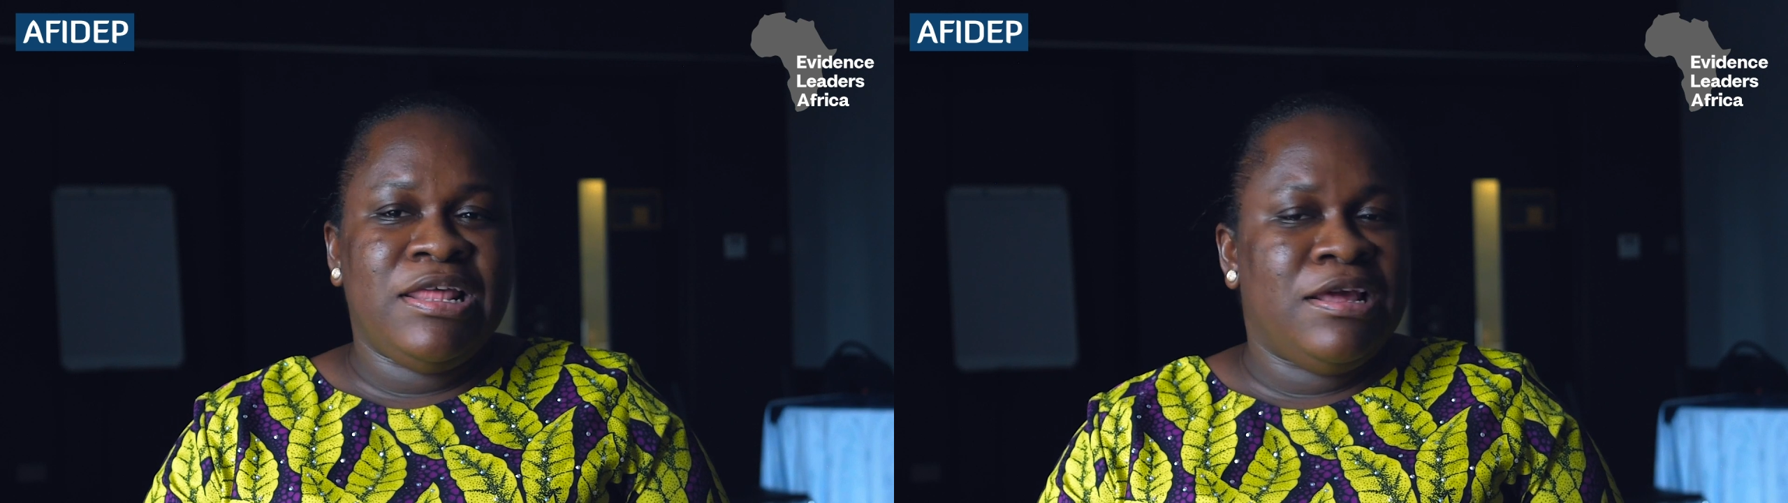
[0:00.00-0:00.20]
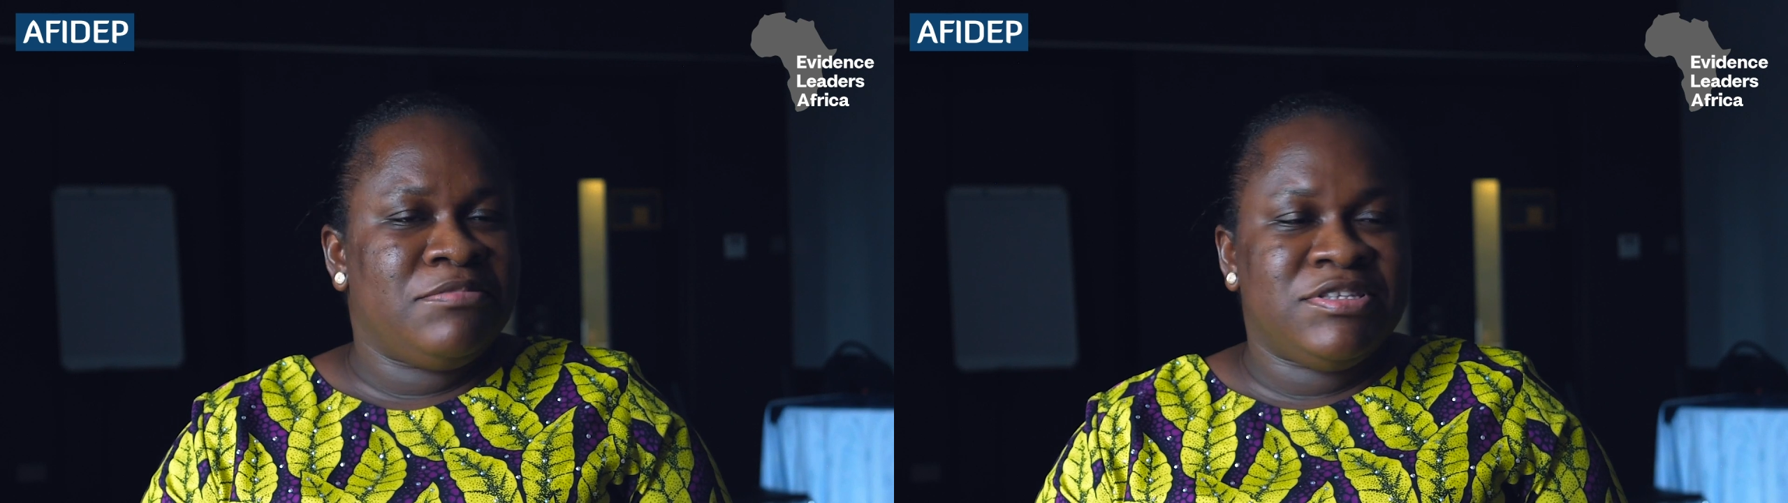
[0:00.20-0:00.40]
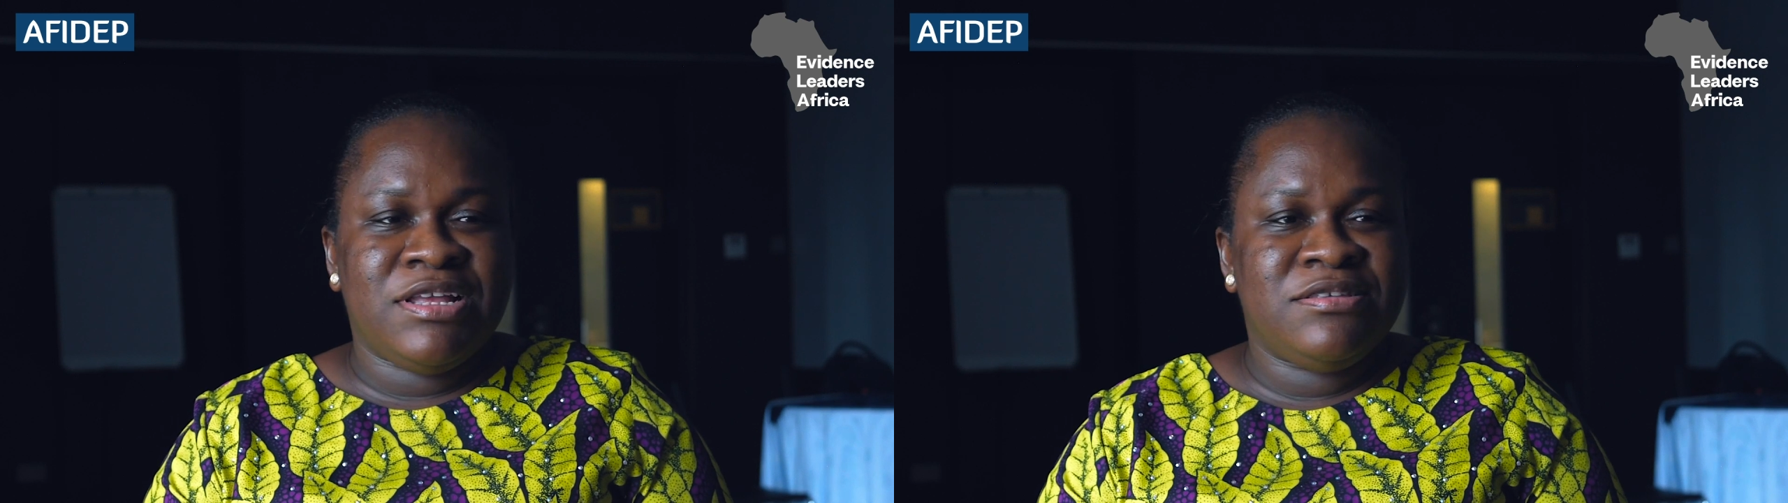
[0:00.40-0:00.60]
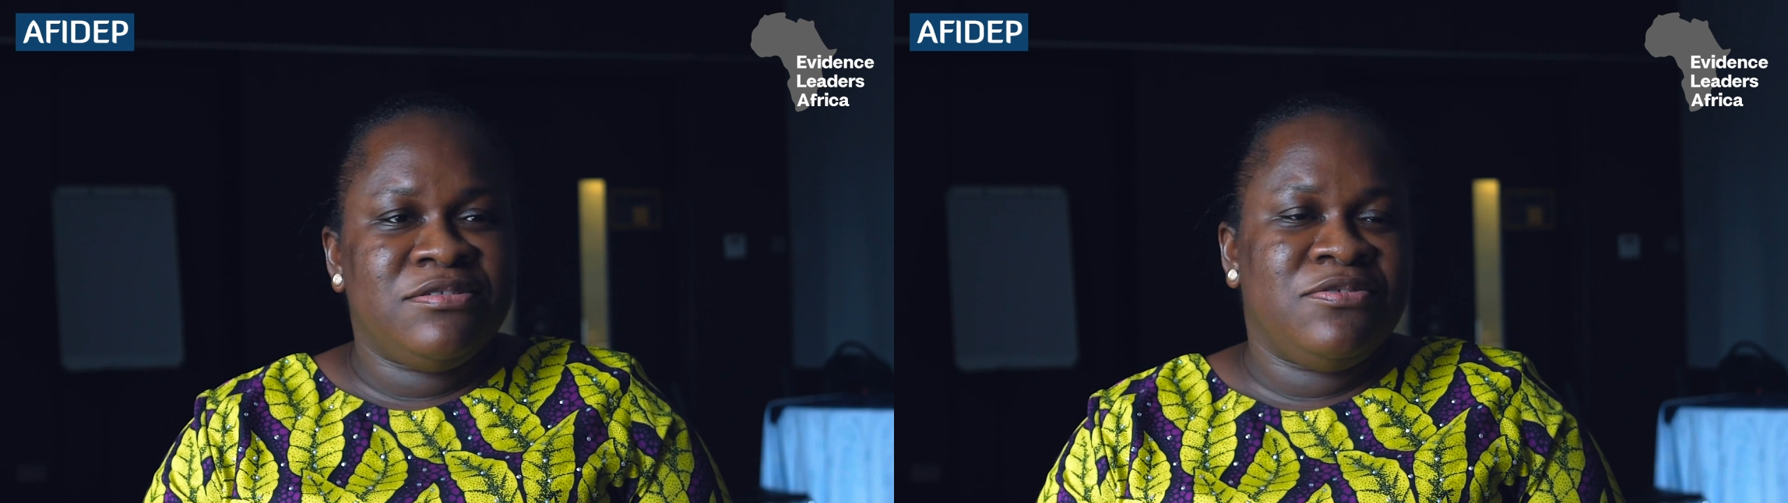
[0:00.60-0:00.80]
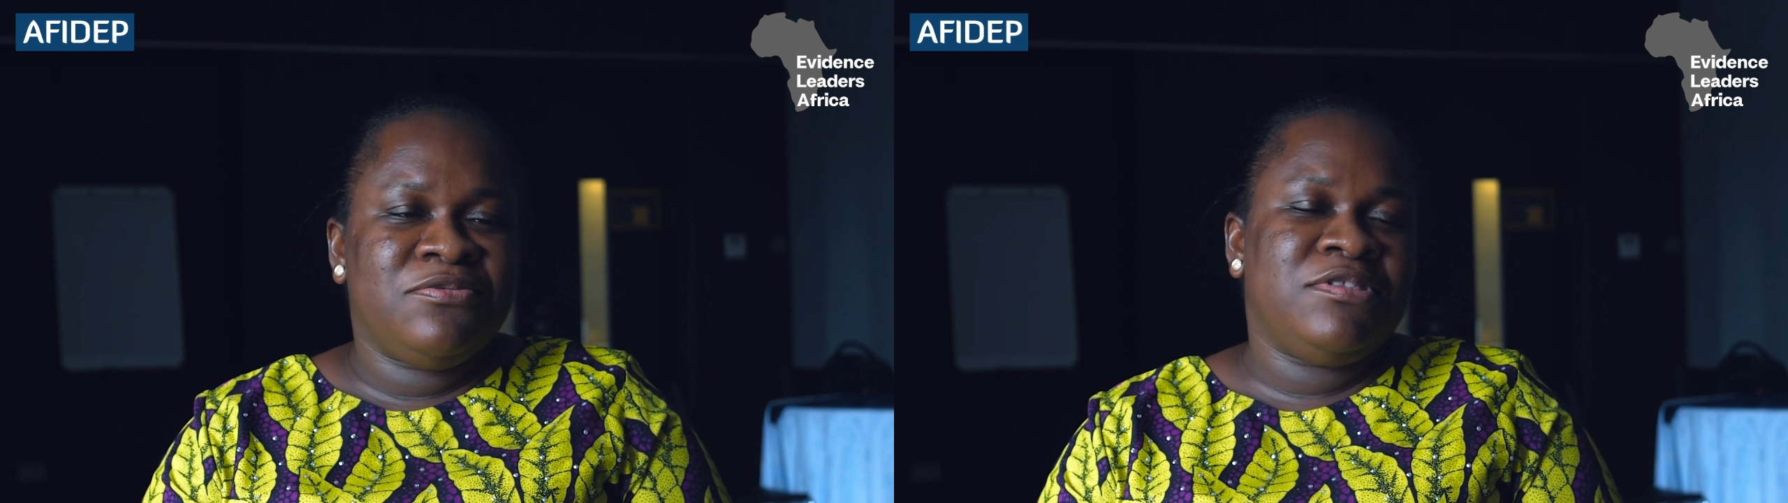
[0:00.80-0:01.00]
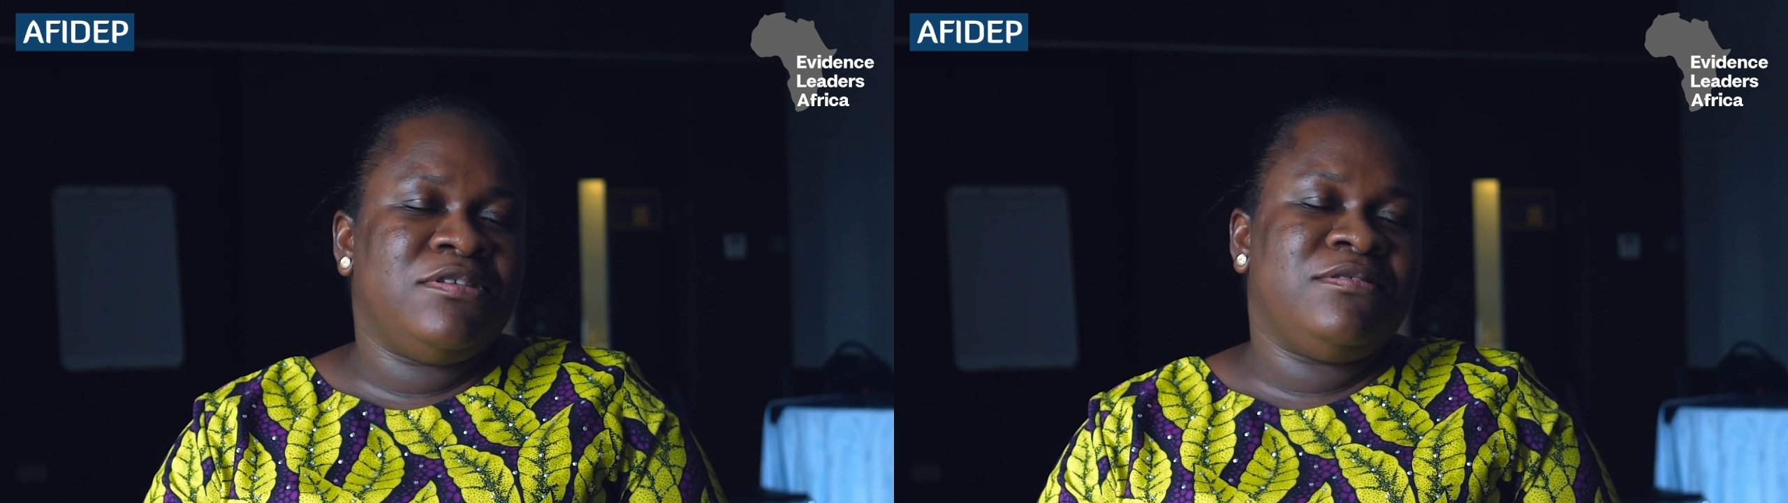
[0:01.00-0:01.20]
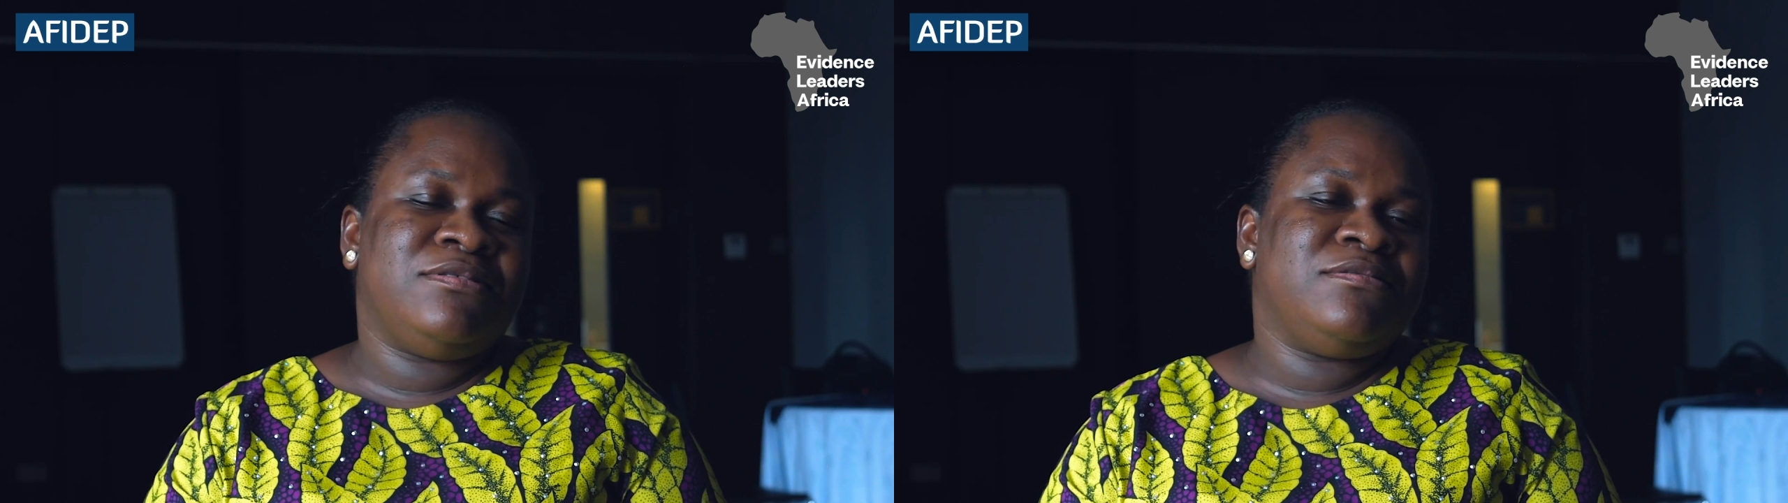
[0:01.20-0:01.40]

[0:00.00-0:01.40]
and I'm starting off with it